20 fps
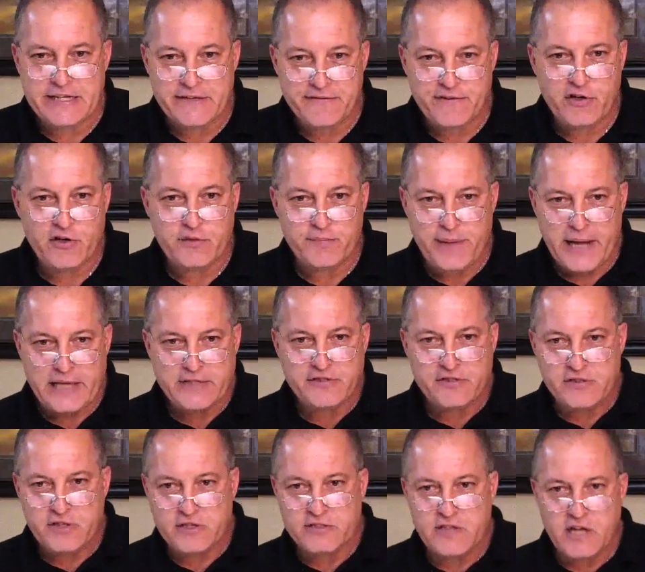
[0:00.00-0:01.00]
If you heard Pastor
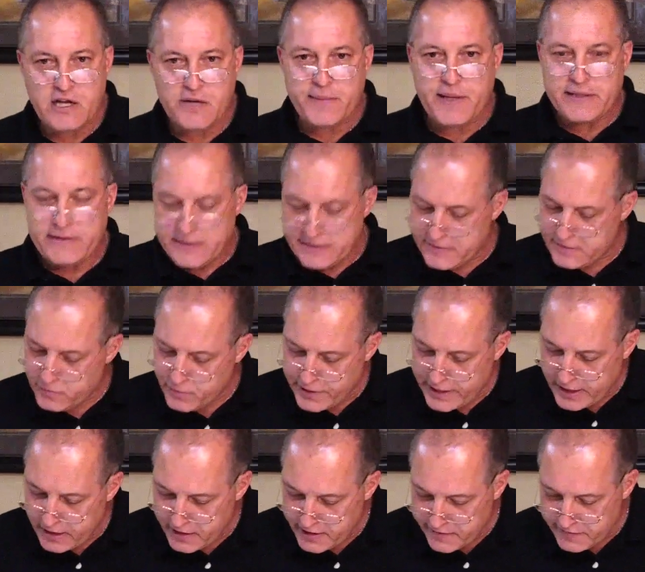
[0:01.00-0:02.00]
Doug talk about the
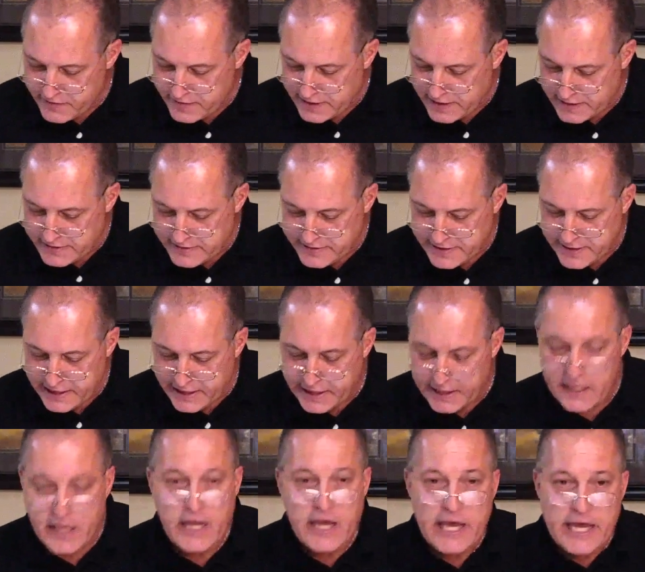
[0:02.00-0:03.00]
reality of the Dead
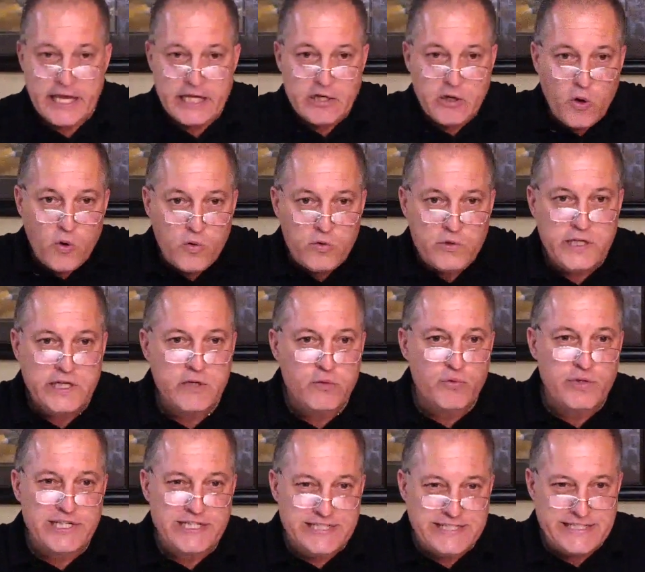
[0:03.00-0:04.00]
Sea, it only
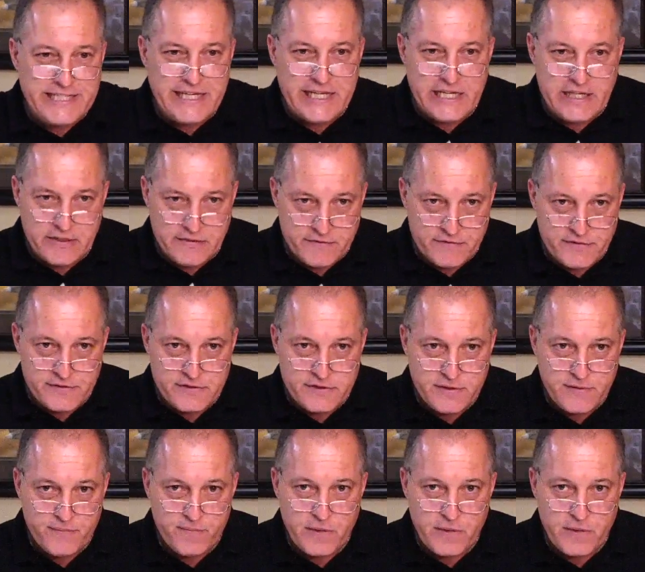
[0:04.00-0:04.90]
receives.